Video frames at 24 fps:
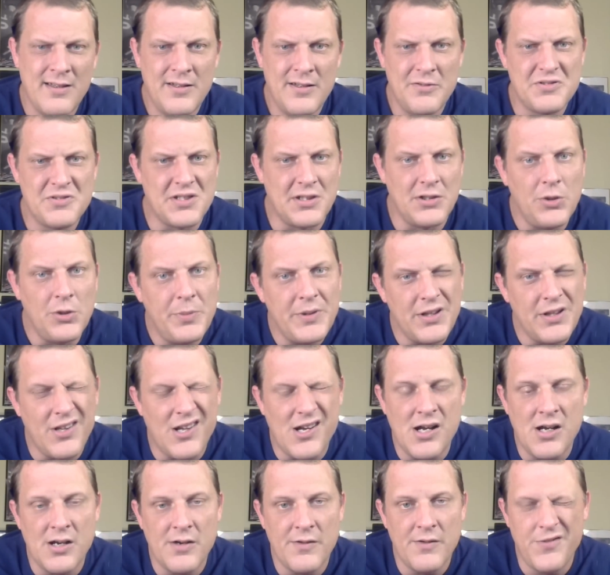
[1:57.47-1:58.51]
It was a little bit
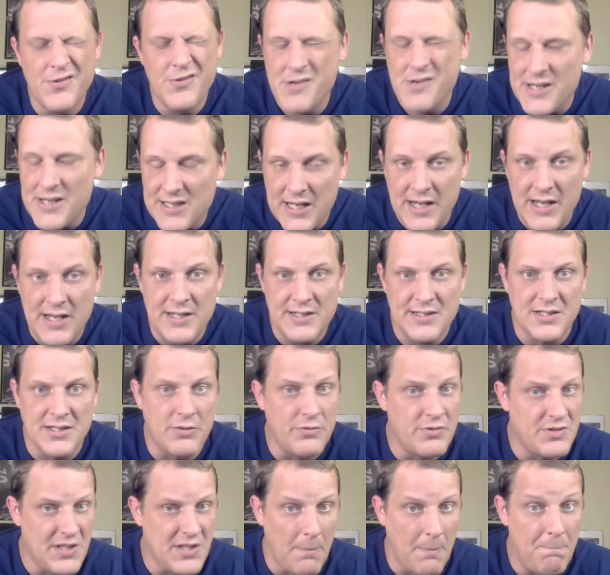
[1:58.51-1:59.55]
long for my taste and
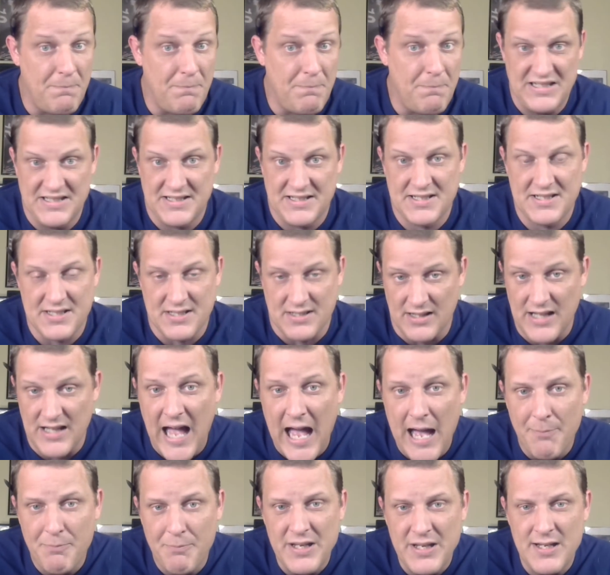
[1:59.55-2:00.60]
it was a bit
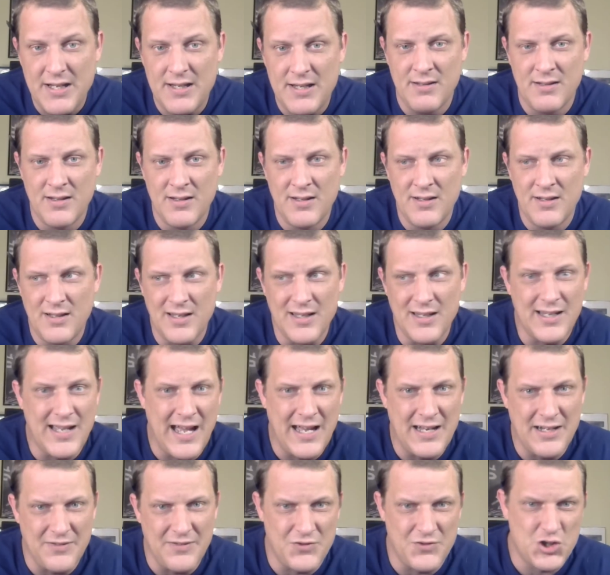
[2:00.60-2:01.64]
sloppy and
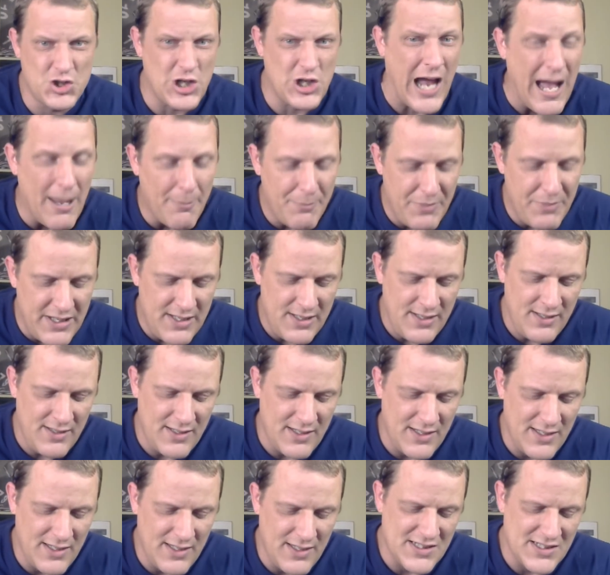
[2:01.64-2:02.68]
kind of choppy
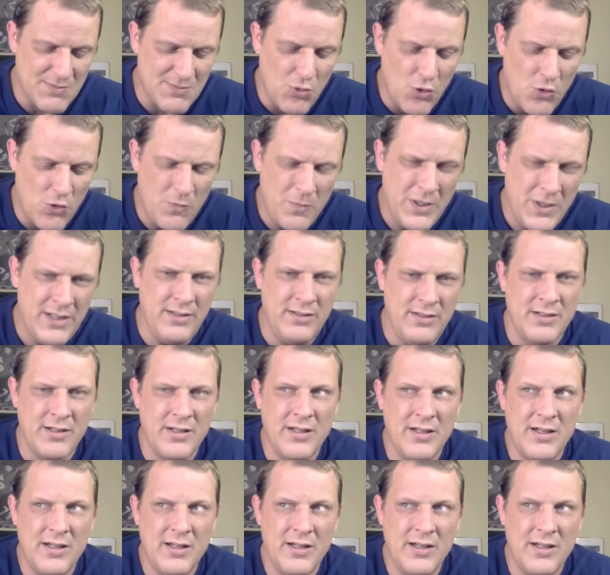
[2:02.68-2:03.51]
in its movement.